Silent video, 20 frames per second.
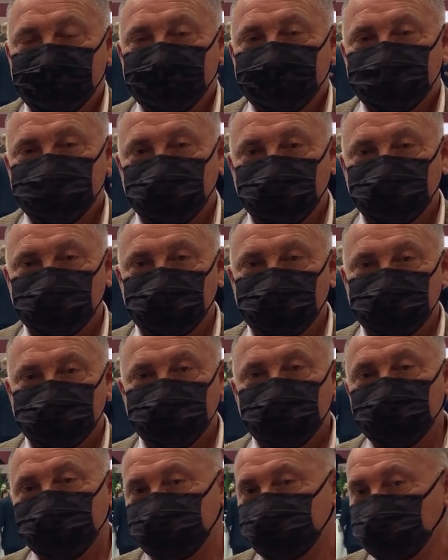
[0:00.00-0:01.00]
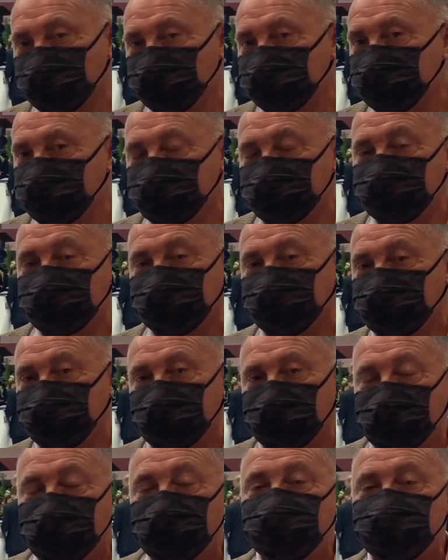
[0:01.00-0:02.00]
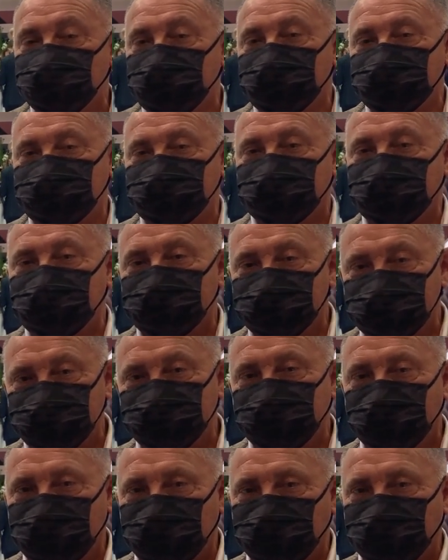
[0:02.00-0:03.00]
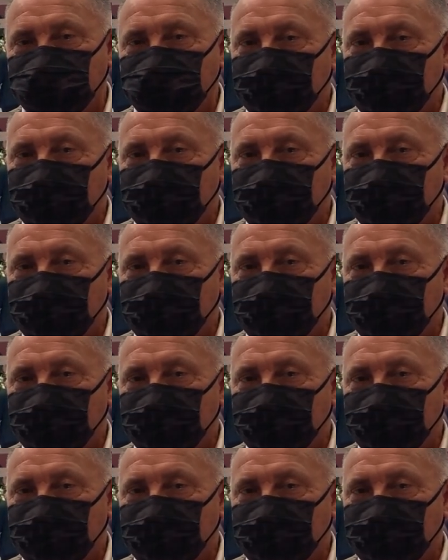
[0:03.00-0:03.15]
So there's no shortage of interest in this shape.